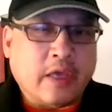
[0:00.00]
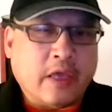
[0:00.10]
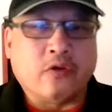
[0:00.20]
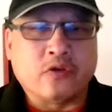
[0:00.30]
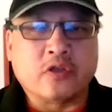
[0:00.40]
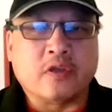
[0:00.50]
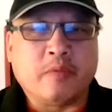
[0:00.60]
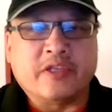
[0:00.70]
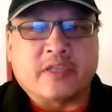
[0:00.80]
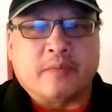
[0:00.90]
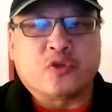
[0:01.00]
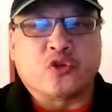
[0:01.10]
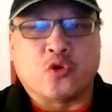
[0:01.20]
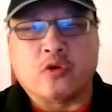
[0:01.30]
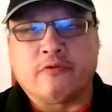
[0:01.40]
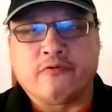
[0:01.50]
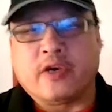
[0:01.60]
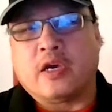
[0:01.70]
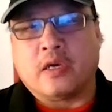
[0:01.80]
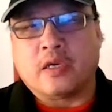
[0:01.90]
there's going to be some sort of
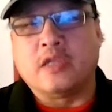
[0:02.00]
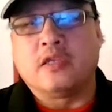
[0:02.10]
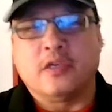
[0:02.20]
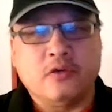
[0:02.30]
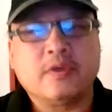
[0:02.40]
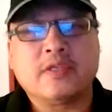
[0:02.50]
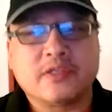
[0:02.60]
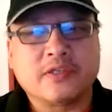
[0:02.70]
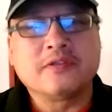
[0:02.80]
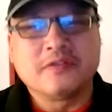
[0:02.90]
continuance.